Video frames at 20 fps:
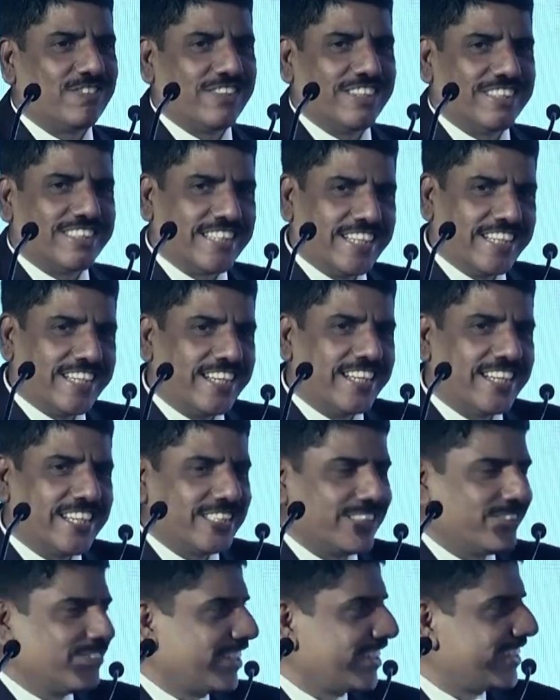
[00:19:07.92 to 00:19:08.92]
there was
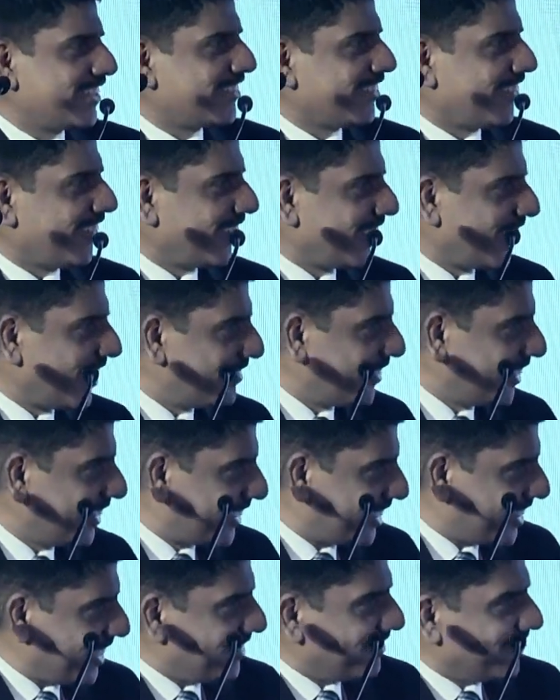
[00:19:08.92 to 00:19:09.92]
uh,
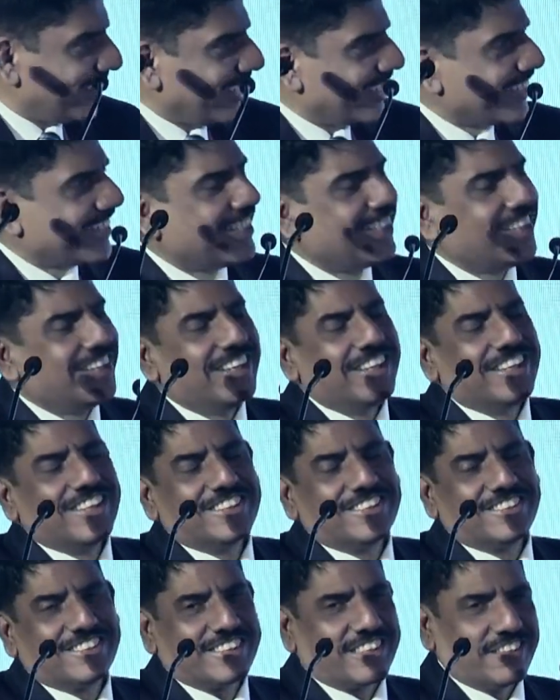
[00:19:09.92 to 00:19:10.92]
many things that were
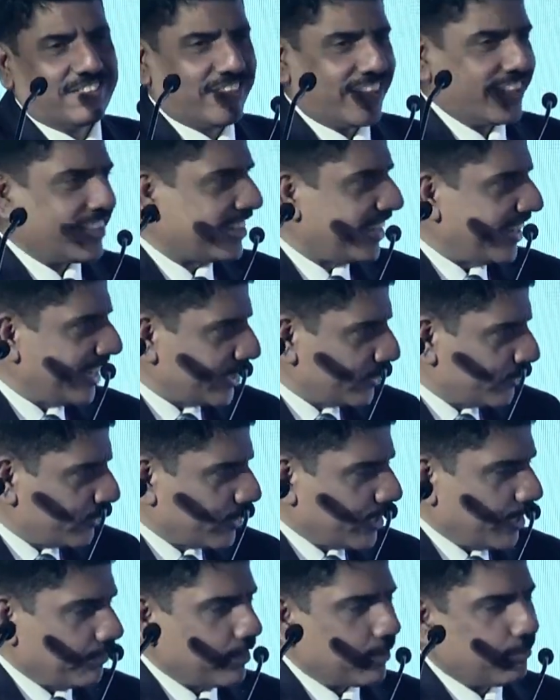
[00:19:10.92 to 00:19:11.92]
touched, but one
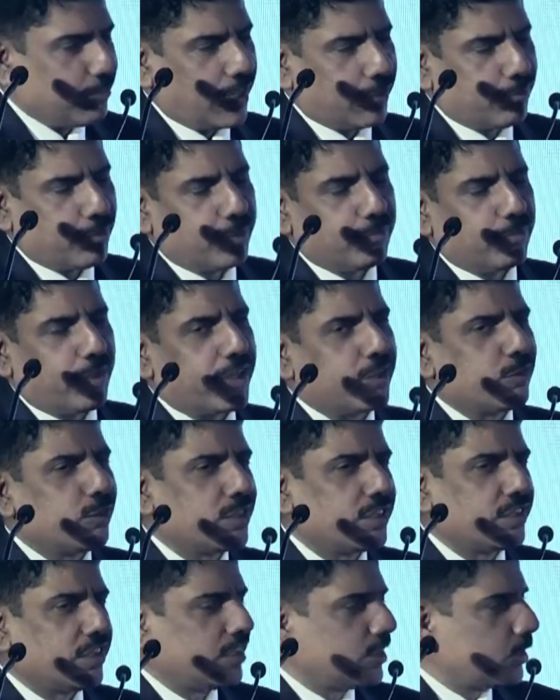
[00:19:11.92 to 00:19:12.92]
takeaway that came
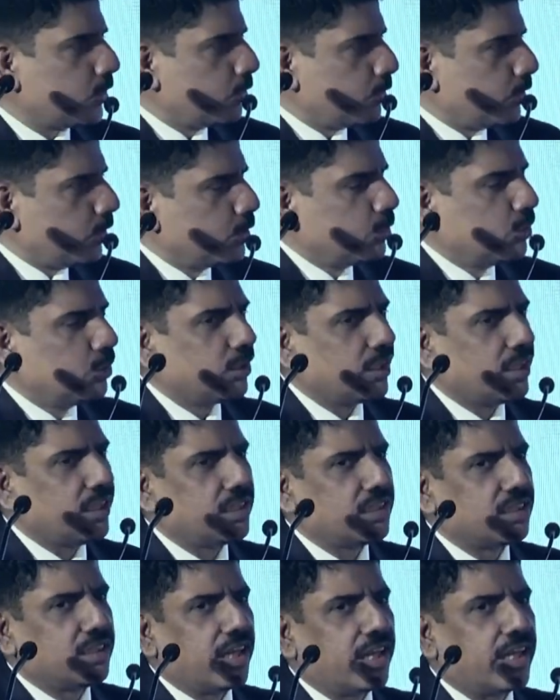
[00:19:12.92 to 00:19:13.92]
for
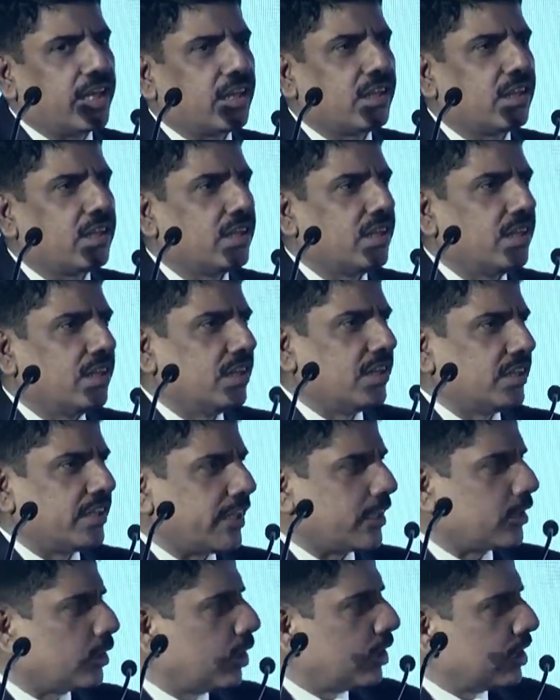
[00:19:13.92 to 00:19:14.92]
uh, me is that
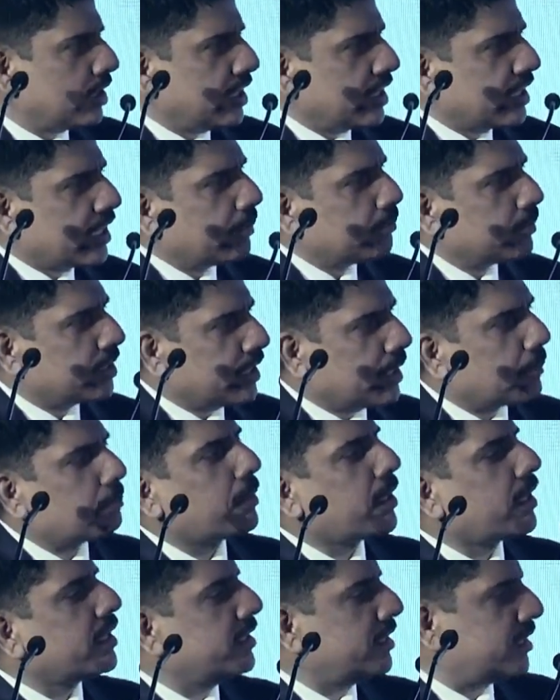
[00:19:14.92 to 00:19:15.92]
packaging is
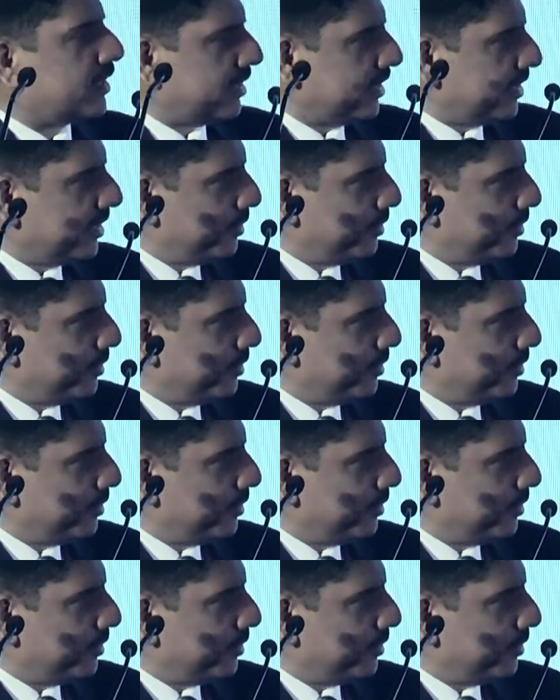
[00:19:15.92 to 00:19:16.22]
evolving